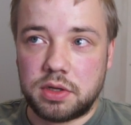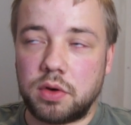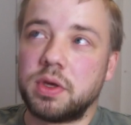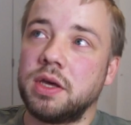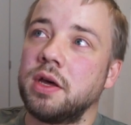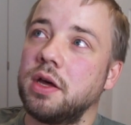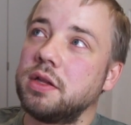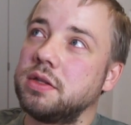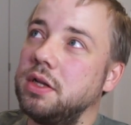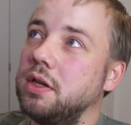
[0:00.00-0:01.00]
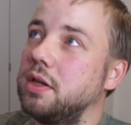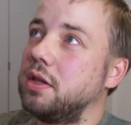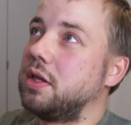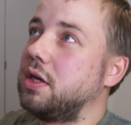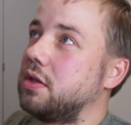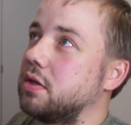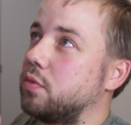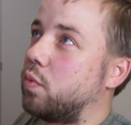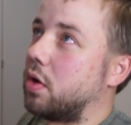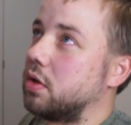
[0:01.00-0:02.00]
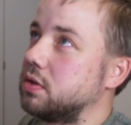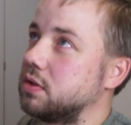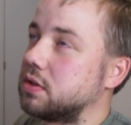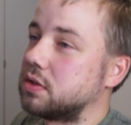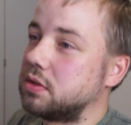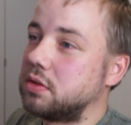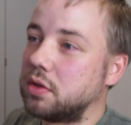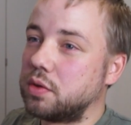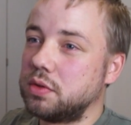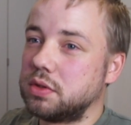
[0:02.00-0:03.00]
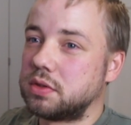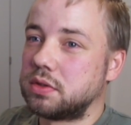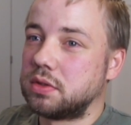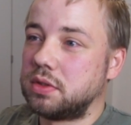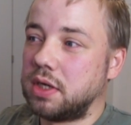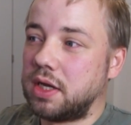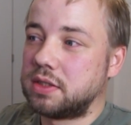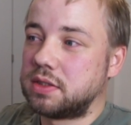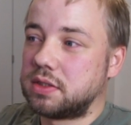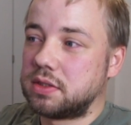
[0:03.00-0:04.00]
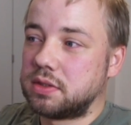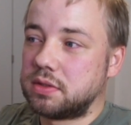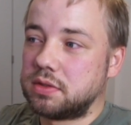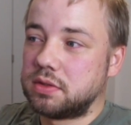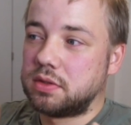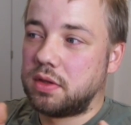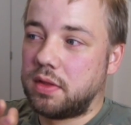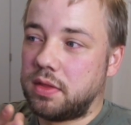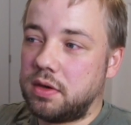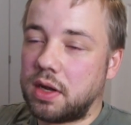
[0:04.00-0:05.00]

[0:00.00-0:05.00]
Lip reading: Okay, deleted ones don't get the